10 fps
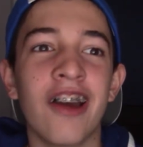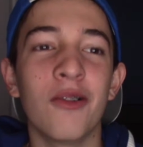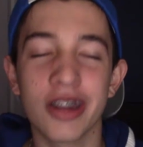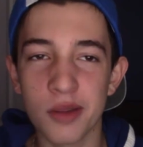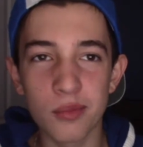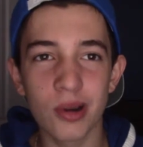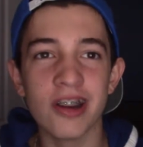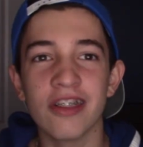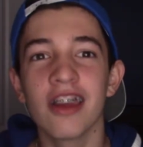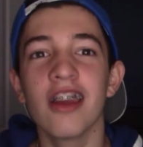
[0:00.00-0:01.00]
We can
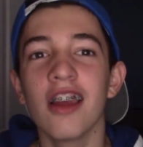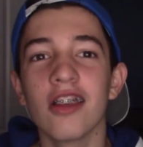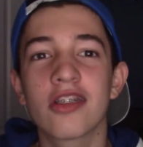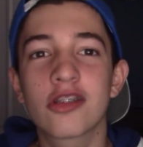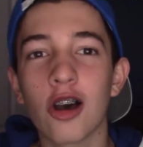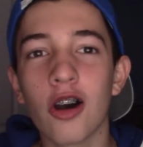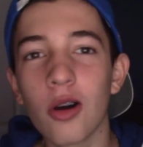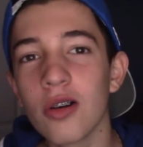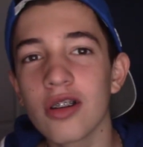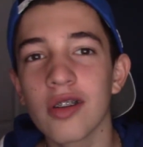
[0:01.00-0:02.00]
breathe.
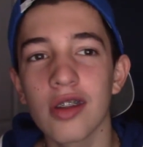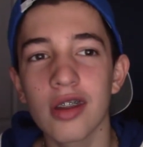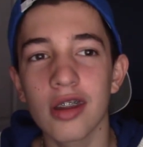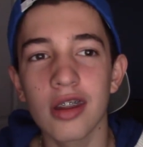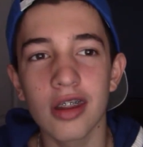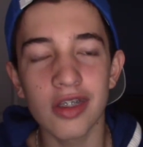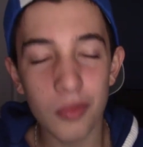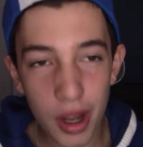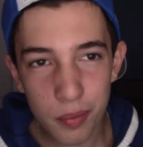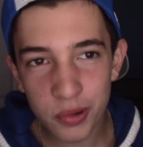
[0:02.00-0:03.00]
So, the
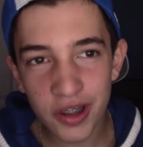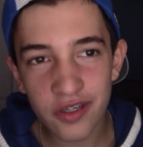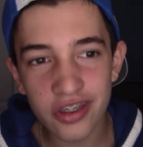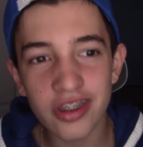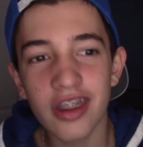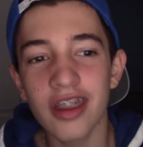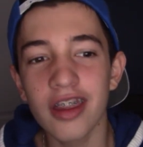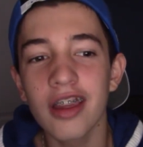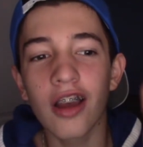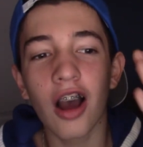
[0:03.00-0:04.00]
Maple Leafs,
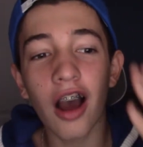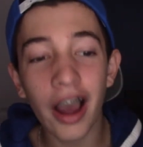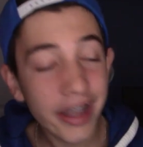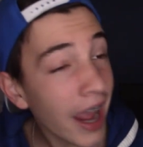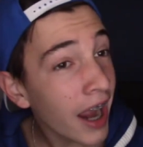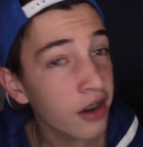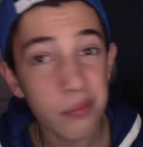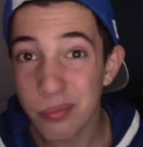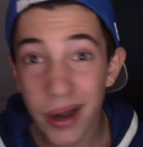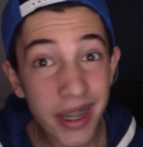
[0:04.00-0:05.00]
Again,
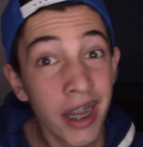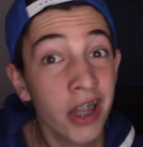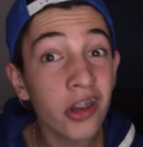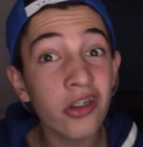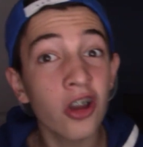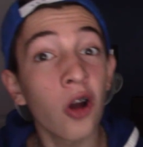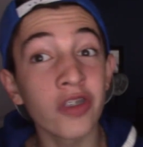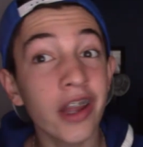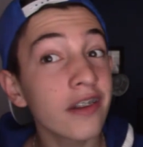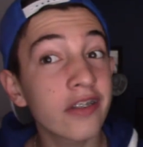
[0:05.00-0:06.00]
breaking in the zone.
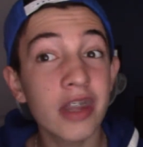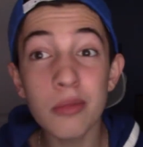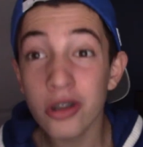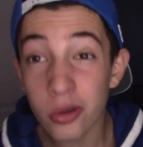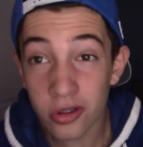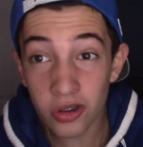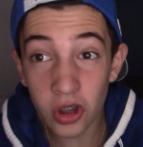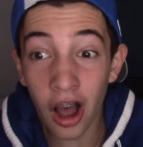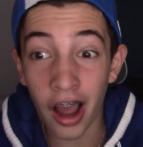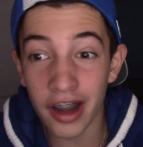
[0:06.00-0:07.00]
They seem to do this a
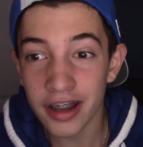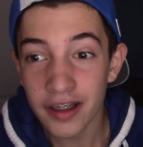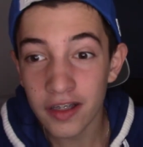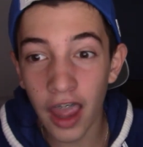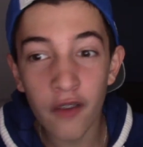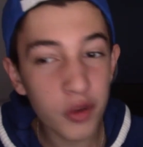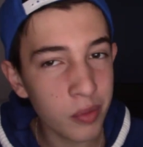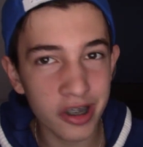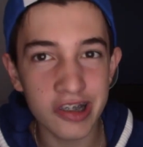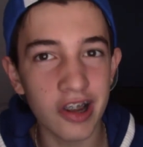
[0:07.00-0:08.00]
lot.
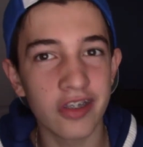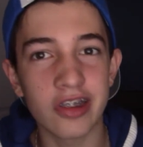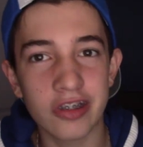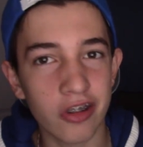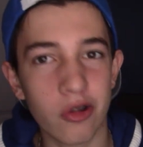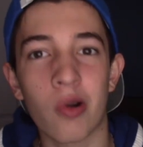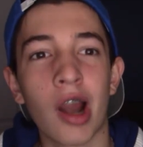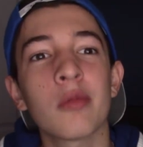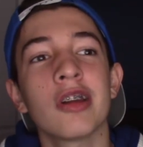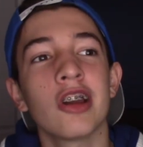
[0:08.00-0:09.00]
Everybody does this to score.
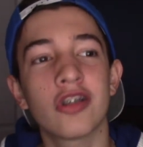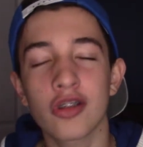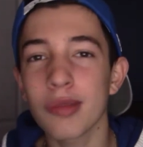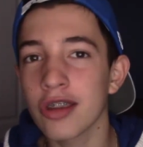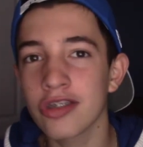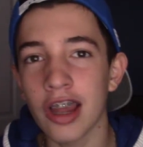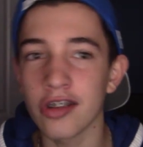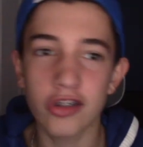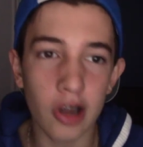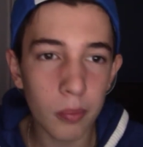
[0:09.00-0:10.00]
I mean, it just makes sense.
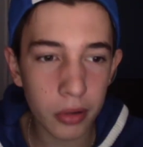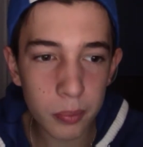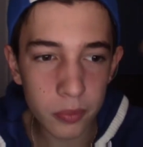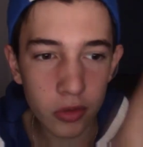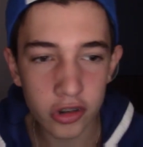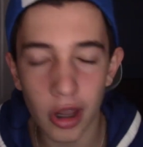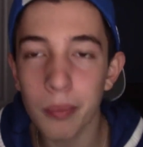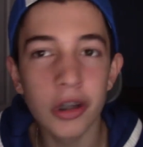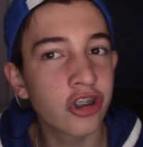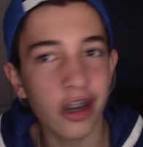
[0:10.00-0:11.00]
Dump and, dump
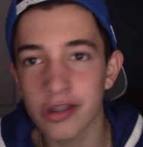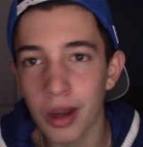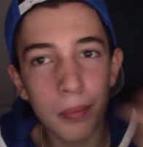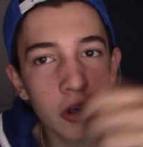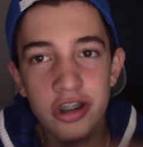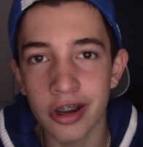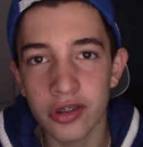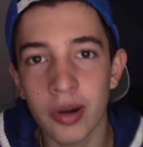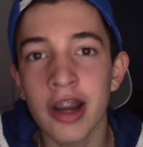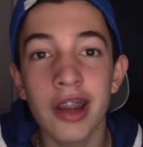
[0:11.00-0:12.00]
and chase, dump and chase,
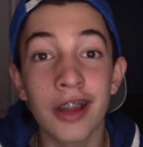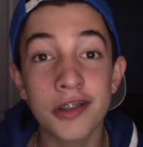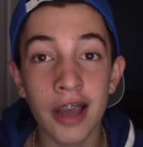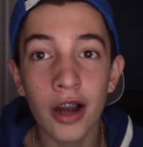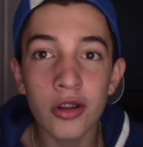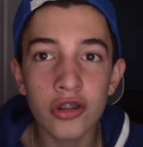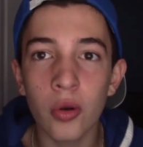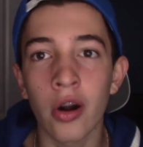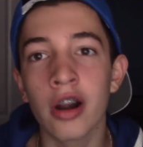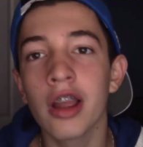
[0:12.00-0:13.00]
right? It's how you
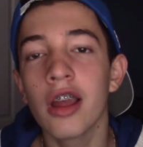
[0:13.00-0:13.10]
score.